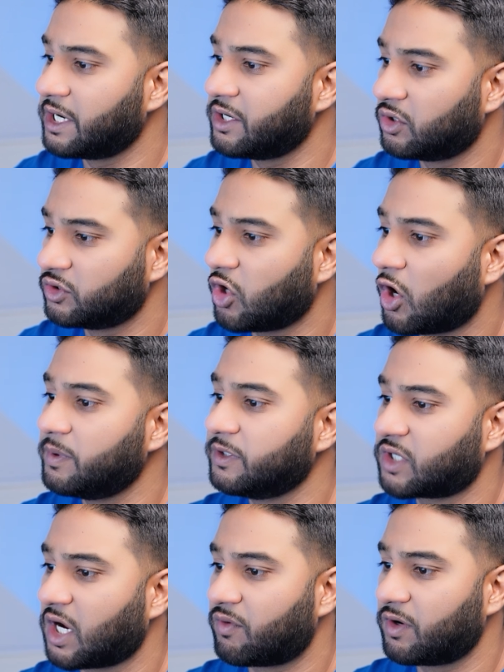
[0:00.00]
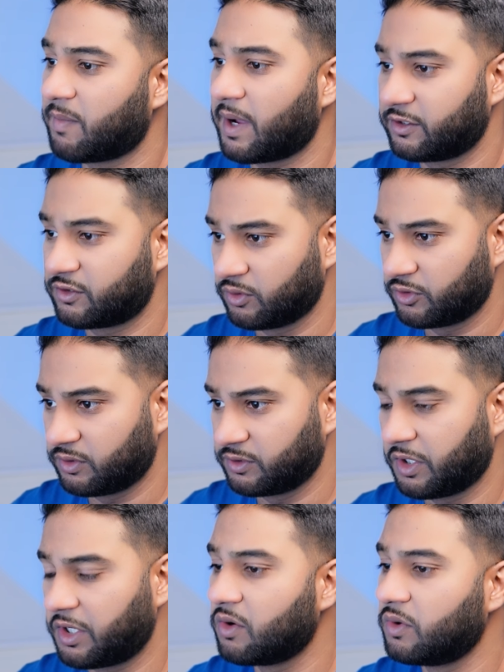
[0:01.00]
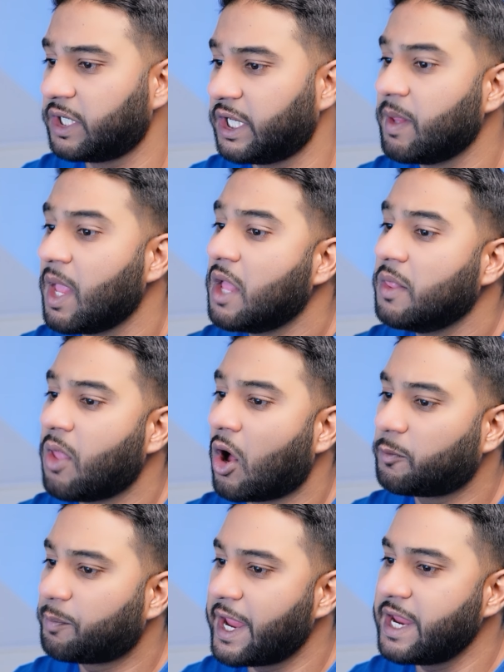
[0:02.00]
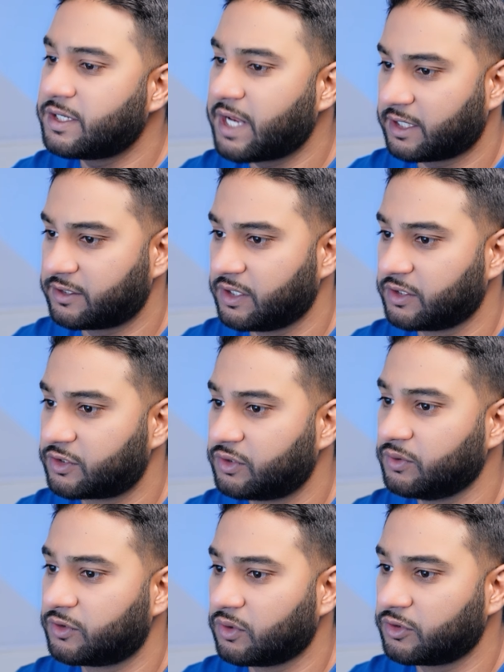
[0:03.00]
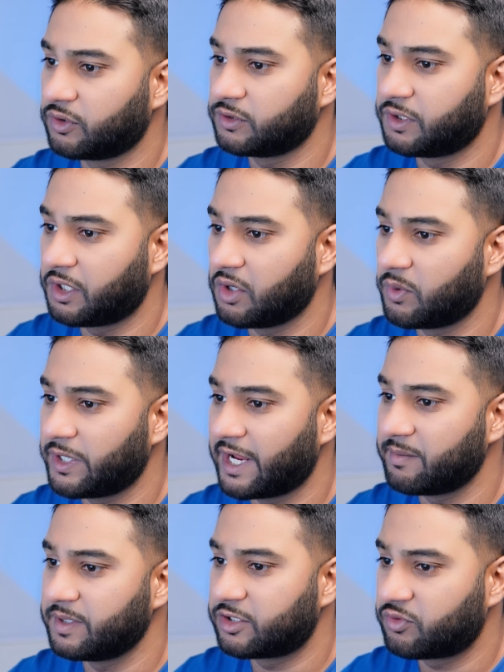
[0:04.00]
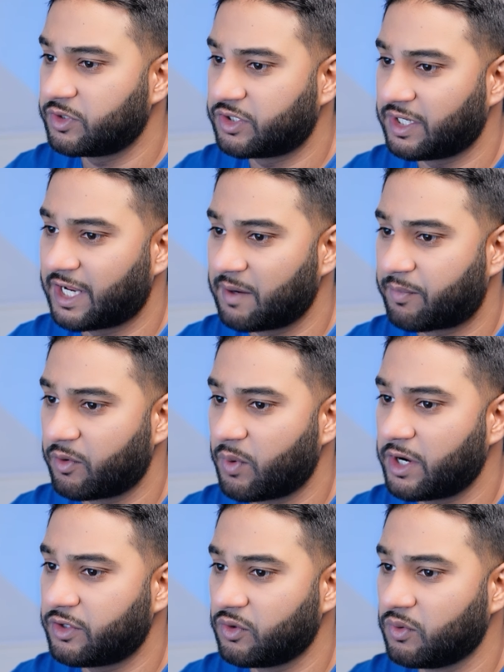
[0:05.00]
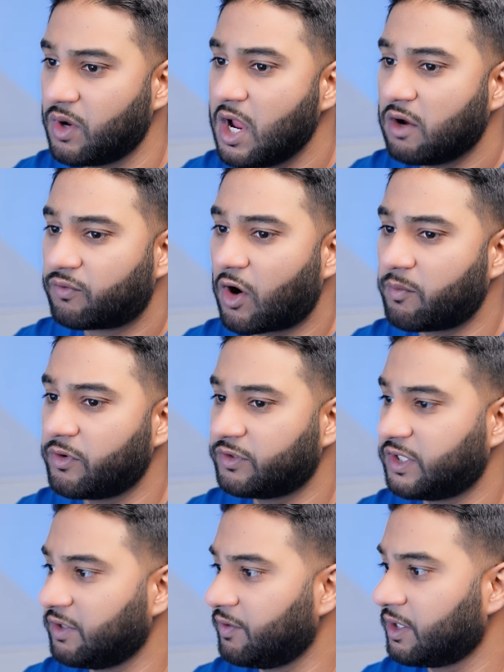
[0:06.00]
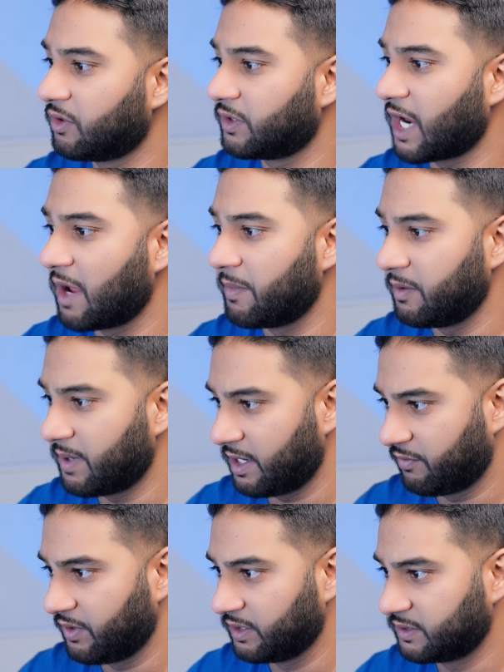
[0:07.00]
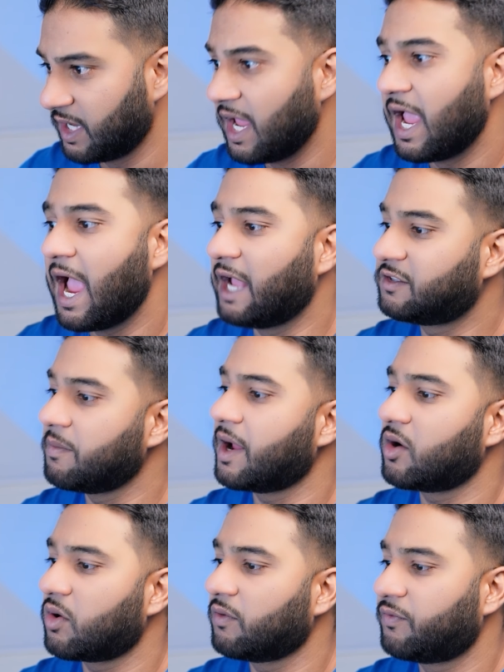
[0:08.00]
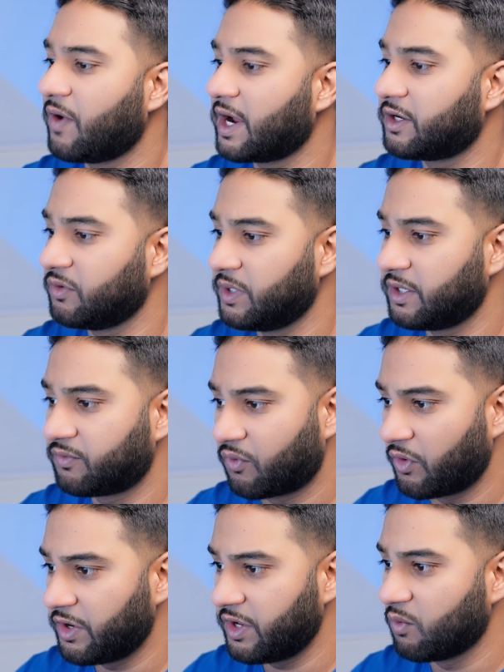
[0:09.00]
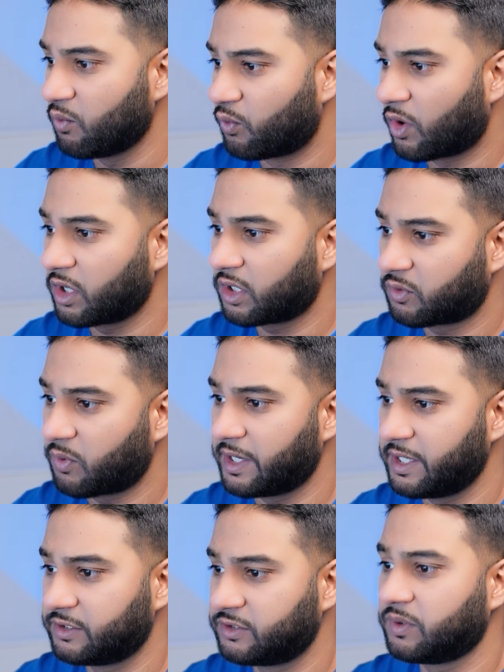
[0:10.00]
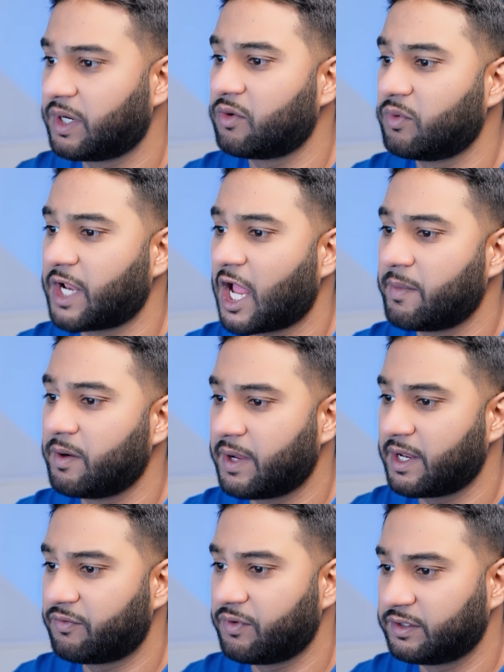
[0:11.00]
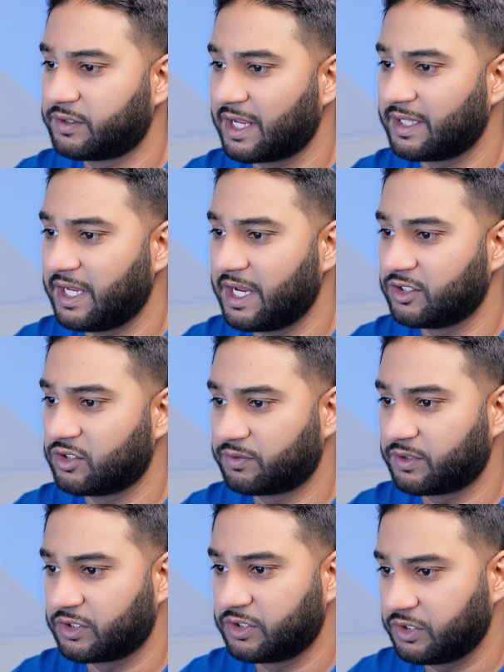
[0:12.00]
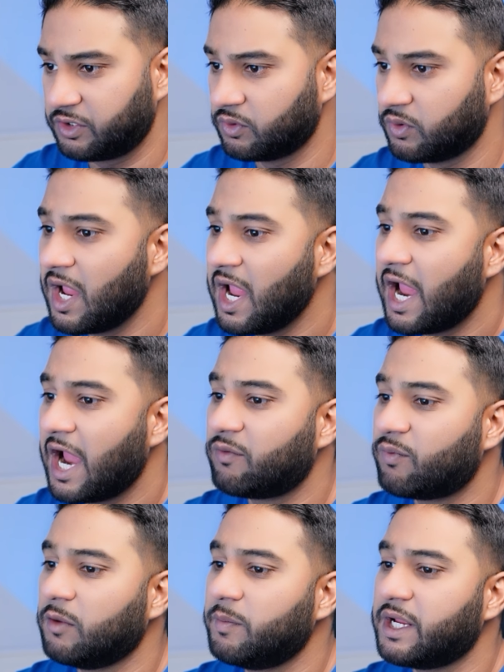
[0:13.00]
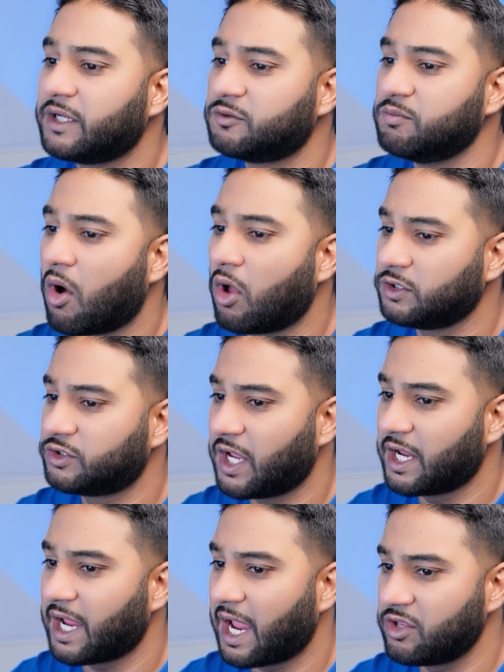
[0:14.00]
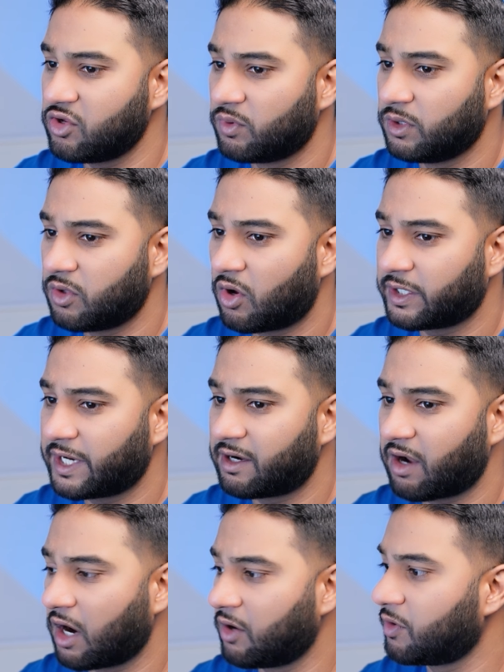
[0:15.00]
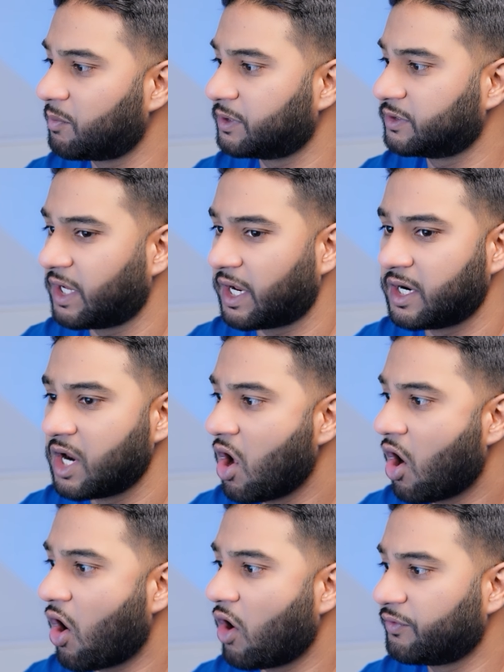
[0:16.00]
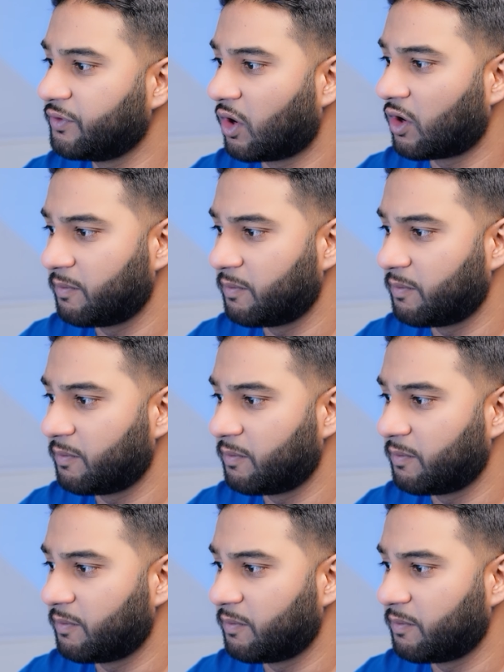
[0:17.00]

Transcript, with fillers: your job is covered by Social Security. Not paying taxes to Social Security Administration can prevent you from receiving retirement benefits. As a matter of fact, you need 40 work credits to get retirement benefits at the age of 62. It will be a small check and you will not get 100% of your